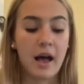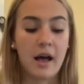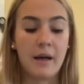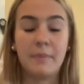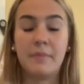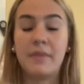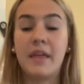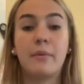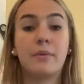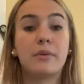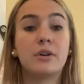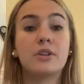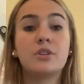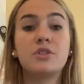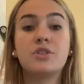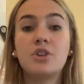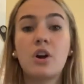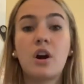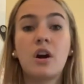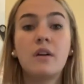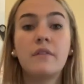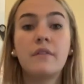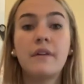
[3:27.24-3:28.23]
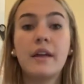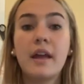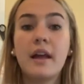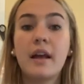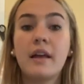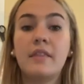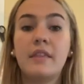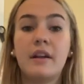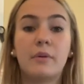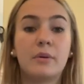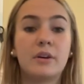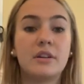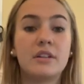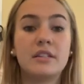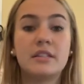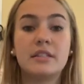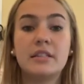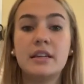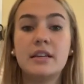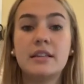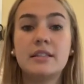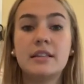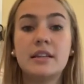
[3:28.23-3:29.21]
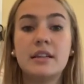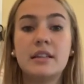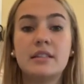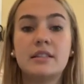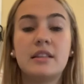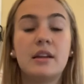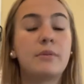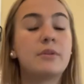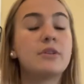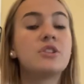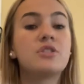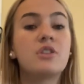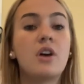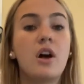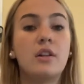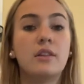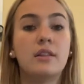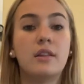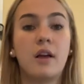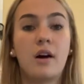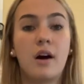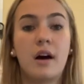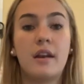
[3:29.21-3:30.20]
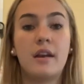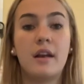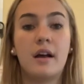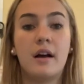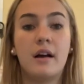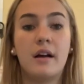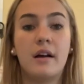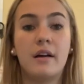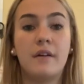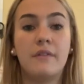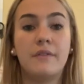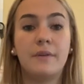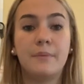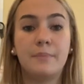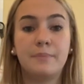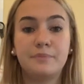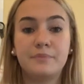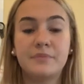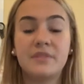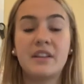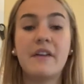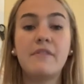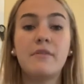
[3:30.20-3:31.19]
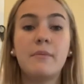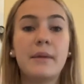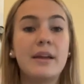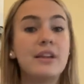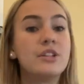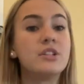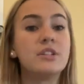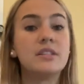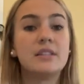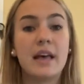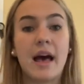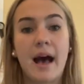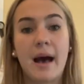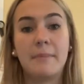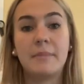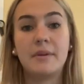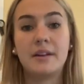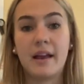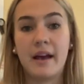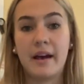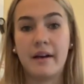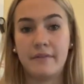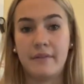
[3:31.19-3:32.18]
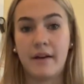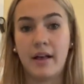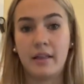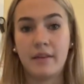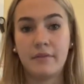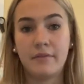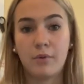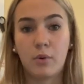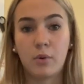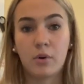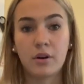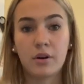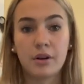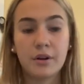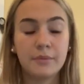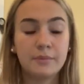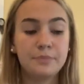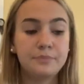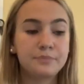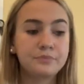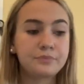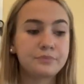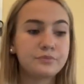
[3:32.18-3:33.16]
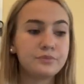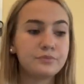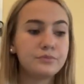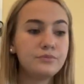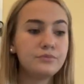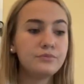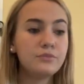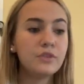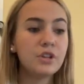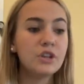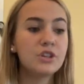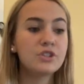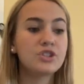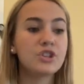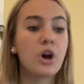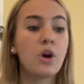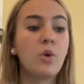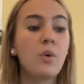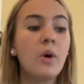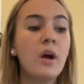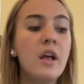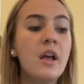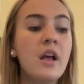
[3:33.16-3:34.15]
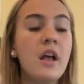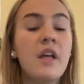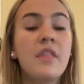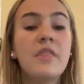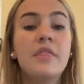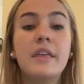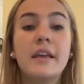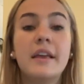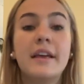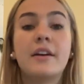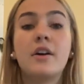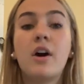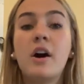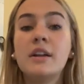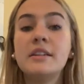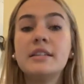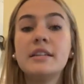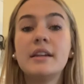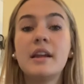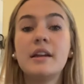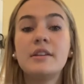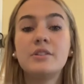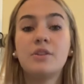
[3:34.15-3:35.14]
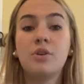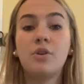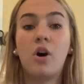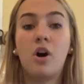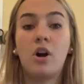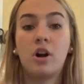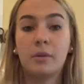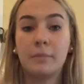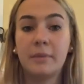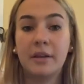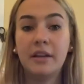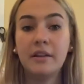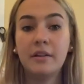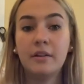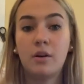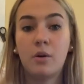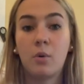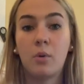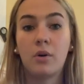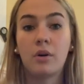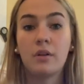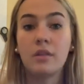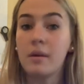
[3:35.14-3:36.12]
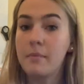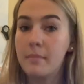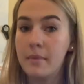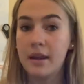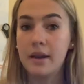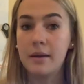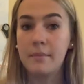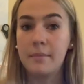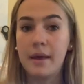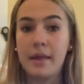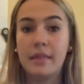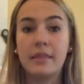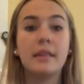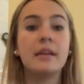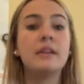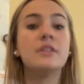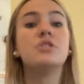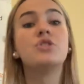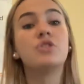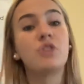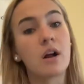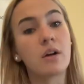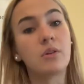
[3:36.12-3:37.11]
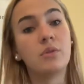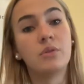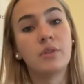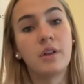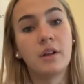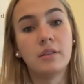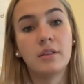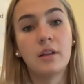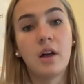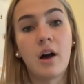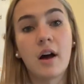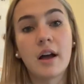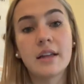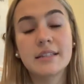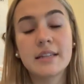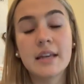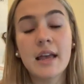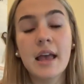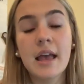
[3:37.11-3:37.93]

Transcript: they were starving, there were diseases, there were just a lot of defamations that happened at Valley Forge. So the Continental Army, or the Minutemen, they struggled a lot.